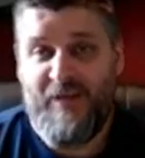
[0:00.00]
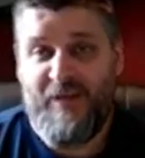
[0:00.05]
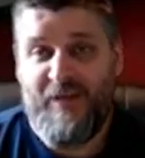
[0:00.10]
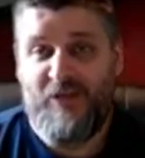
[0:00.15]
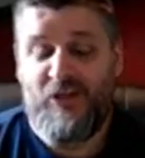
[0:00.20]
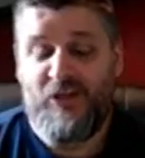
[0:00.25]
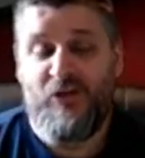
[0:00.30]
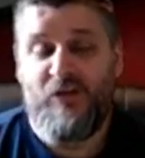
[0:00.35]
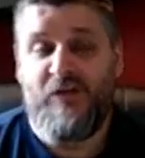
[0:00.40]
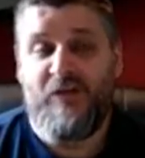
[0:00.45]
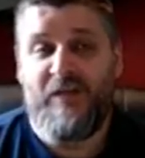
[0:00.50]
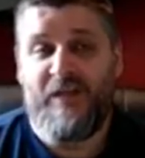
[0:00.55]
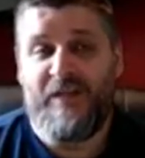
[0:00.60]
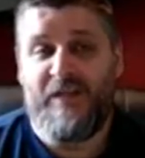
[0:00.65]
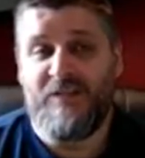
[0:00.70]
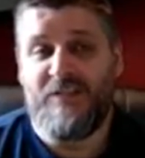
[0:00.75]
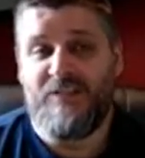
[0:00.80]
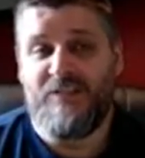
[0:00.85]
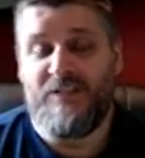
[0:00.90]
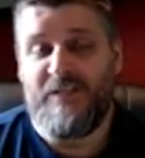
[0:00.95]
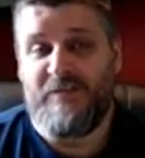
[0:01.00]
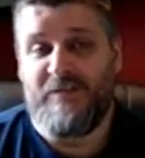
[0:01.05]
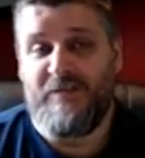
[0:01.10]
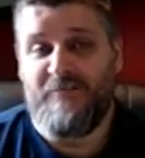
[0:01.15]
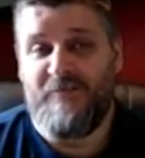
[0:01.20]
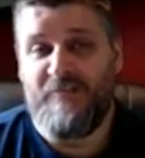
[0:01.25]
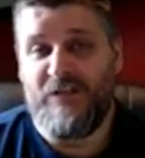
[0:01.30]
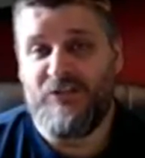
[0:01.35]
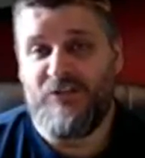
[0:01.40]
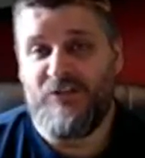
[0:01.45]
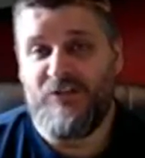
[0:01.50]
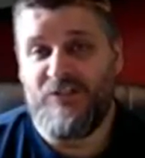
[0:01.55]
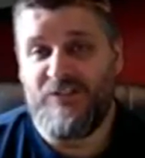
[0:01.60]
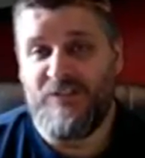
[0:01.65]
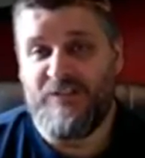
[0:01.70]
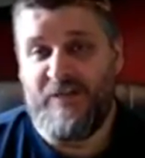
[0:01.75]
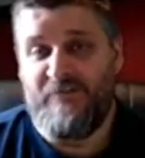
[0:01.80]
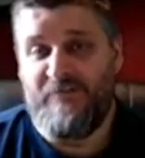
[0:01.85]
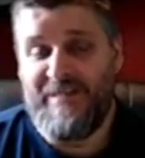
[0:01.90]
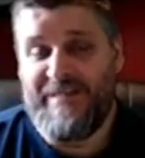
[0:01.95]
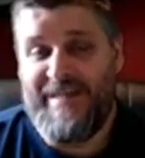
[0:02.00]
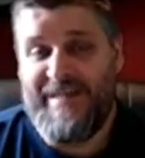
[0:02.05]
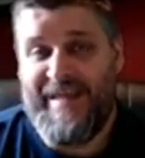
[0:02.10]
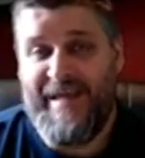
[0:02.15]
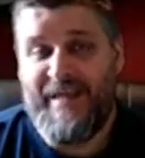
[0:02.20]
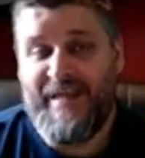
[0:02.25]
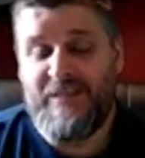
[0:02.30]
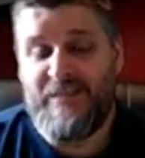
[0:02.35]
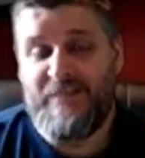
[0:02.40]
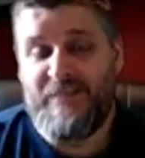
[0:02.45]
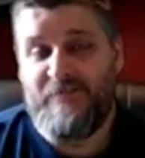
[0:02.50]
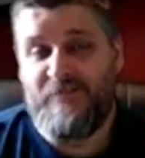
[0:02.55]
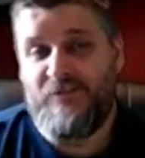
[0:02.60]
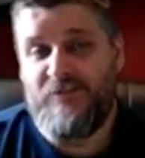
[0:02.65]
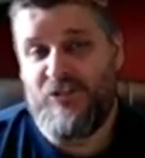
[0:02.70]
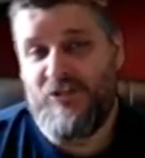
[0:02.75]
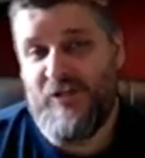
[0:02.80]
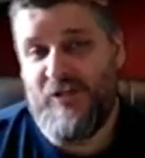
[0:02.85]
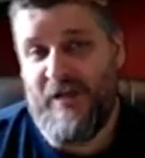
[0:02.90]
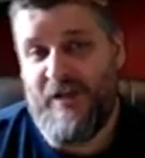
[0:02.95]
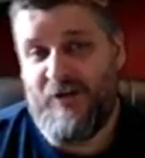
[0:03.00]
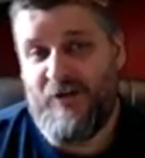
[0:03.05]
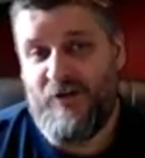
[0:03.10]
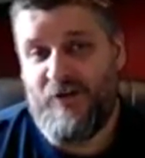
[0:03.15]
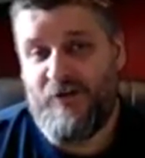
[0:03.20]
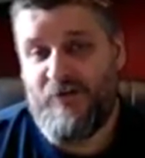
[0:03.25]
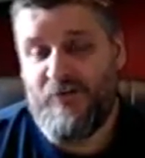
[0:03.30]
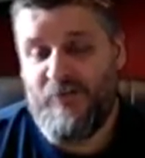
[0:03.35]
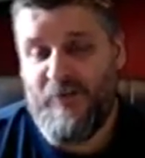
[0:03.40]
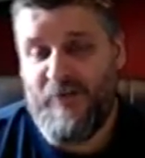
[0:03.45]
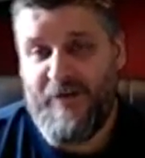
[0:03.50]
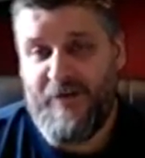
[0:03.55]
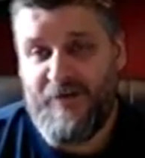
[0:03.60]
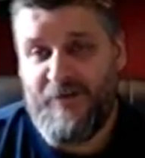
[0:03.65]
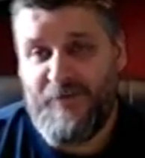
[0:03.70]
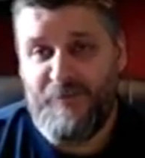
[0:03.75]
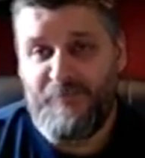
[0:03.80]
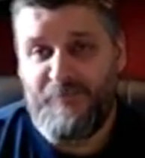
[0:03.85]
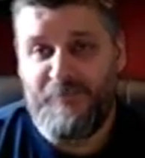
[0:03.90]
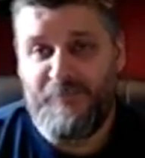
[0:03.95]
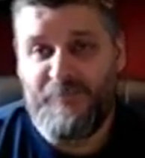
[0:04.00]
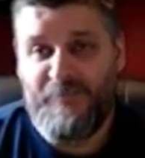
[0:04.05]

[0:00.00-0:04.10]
to utilize the features of the active chatter random.